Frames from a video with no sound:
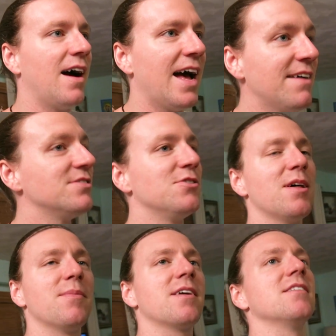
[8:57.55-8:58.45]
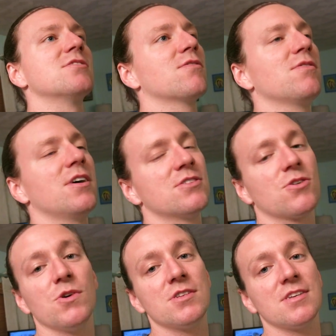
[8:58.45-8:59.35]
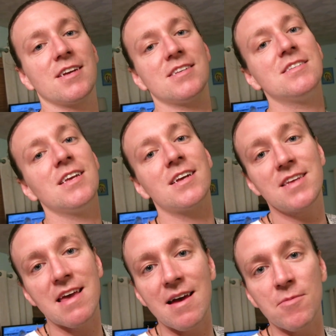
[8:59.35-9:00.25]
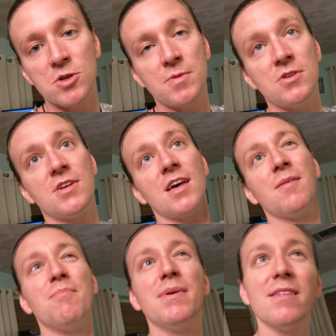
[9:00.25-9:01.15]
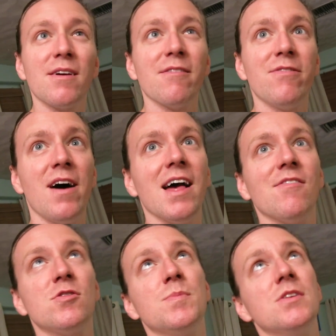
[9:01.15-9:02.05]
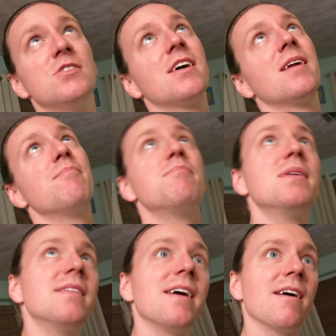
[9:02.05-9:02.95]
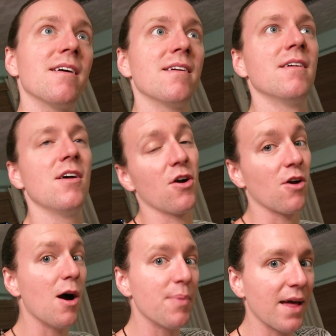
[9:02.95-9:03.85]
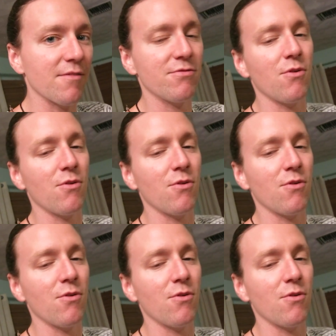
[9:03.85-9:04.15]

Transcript: I have to do that because our flights are always like 6 a.m., which means you gotta be there at 5, which means you gotta be there or up at